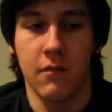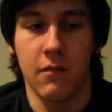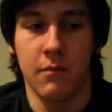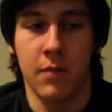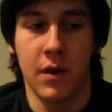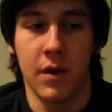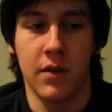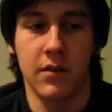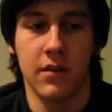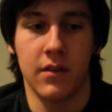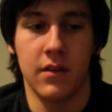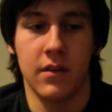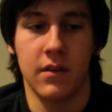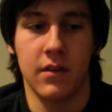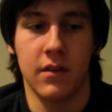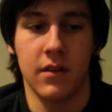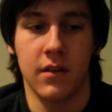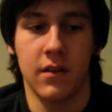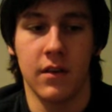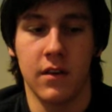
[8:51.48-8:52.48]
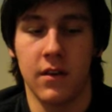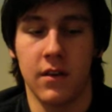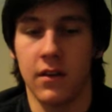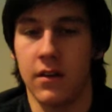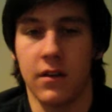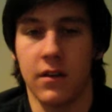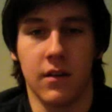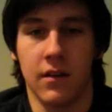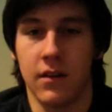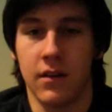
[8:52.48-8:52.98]
But
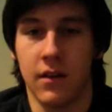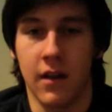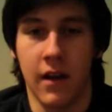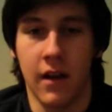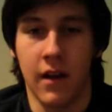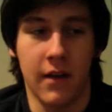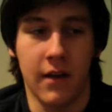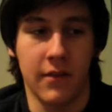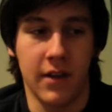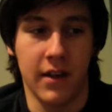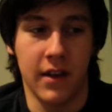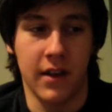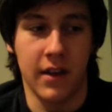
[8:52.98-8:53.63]
I haven't had